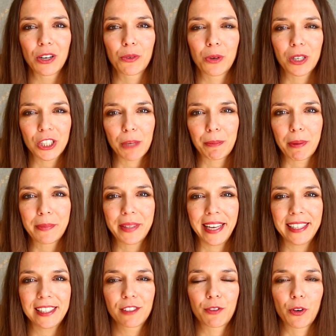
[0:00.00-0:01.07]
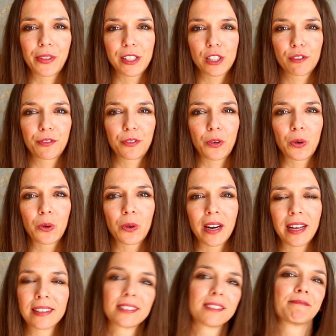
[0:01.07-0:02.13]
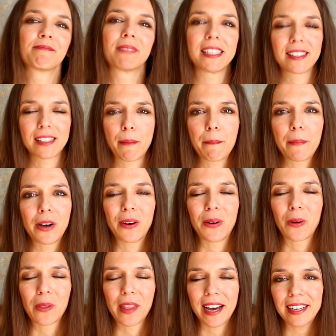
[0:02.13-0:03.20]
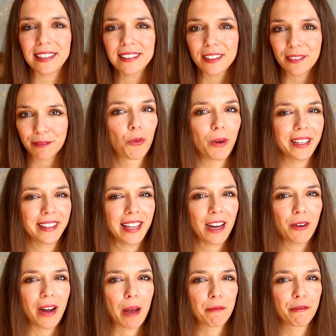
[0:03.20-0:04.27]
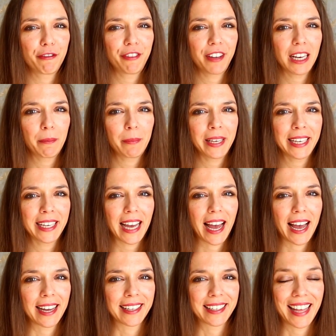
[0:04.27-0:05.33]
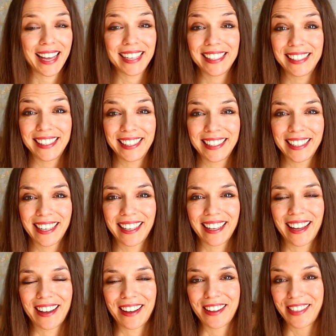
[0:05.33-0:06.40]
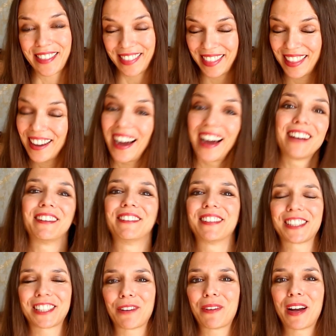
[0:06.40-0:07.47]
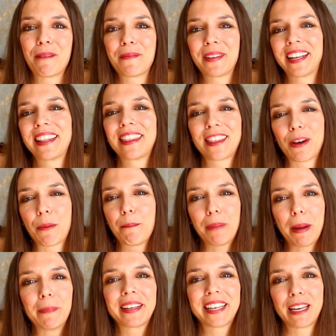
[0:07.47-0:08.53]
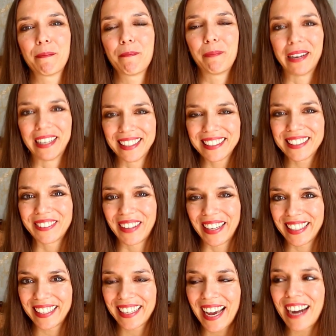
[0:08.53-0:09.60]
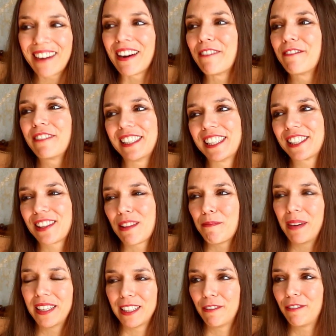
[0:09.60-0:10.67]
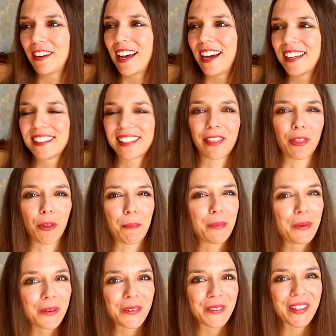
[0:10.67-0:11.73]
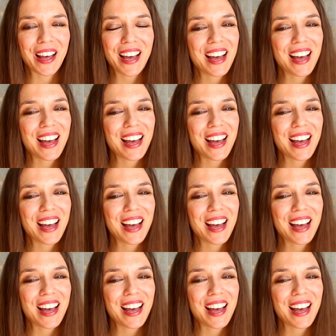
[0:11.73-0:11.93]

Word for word: workshop updates for this fall and December, all that. Right now I'm filming and editing uh, the Halloween workshop. I'm in the pumpkin bath right now. I finished the butterflies and the moth.